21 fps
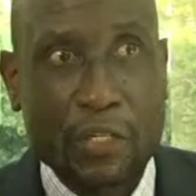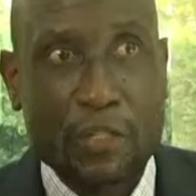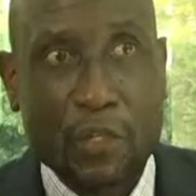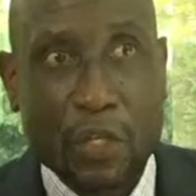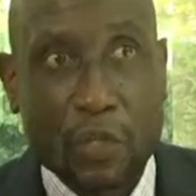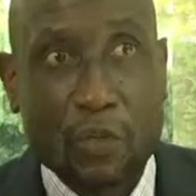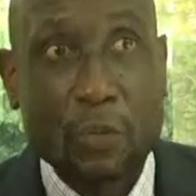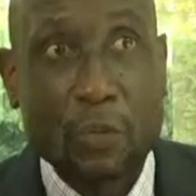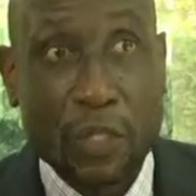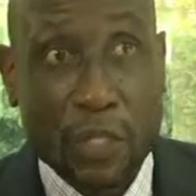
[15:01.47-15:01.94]

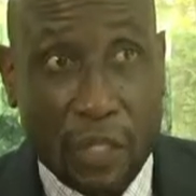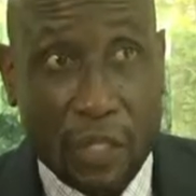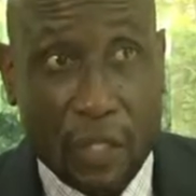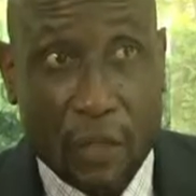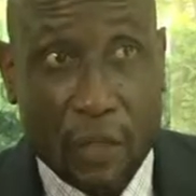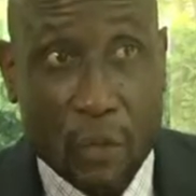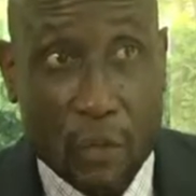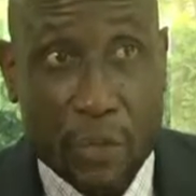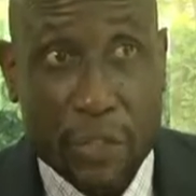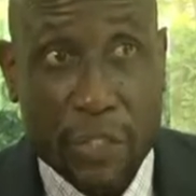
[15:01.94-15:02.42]
so that
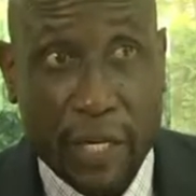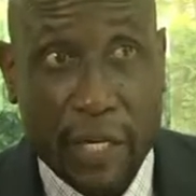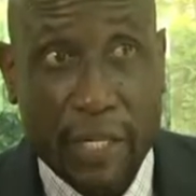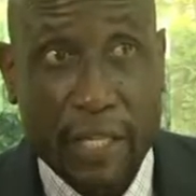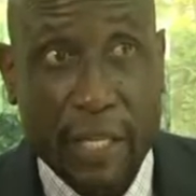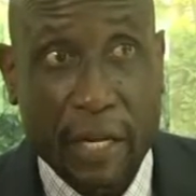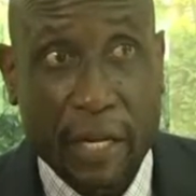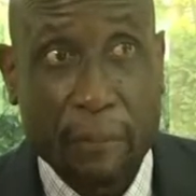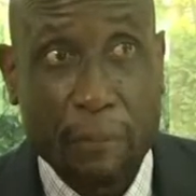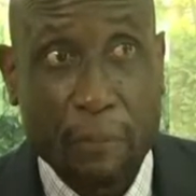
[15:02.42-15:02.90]
you share
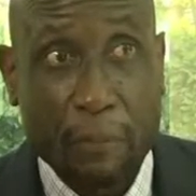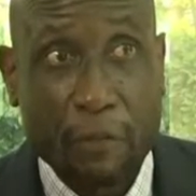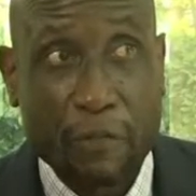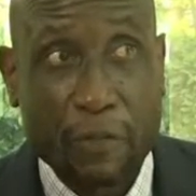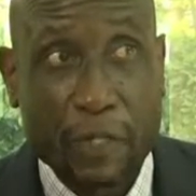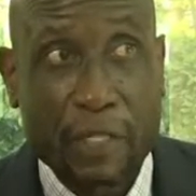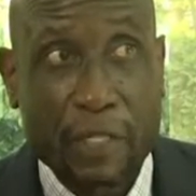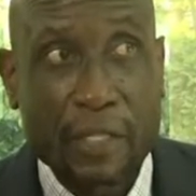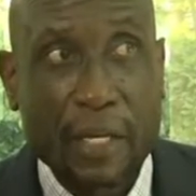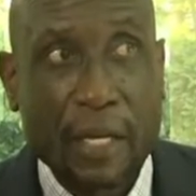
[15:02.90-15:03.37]
in that profit.